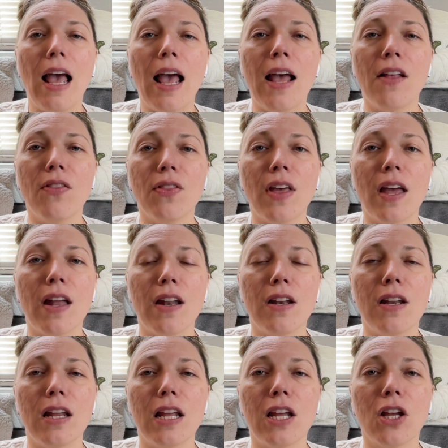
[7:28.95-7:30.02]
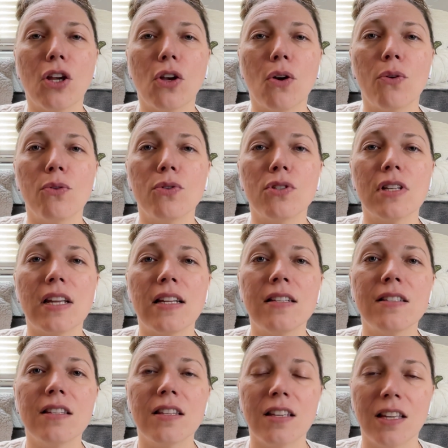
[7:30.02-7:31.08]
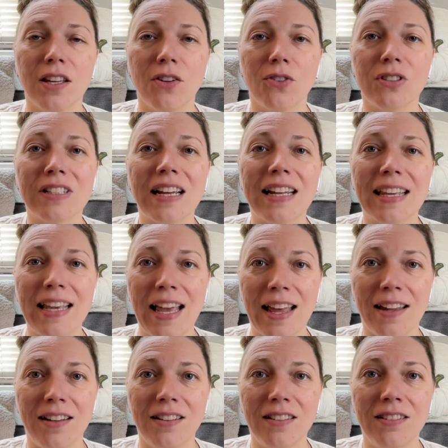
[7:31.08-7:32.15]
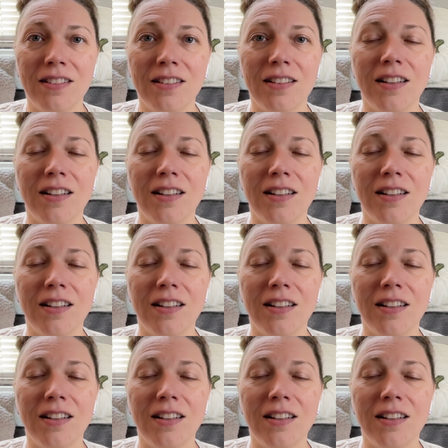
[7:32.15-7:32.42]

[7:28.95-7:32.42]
And then it goes into the kiln again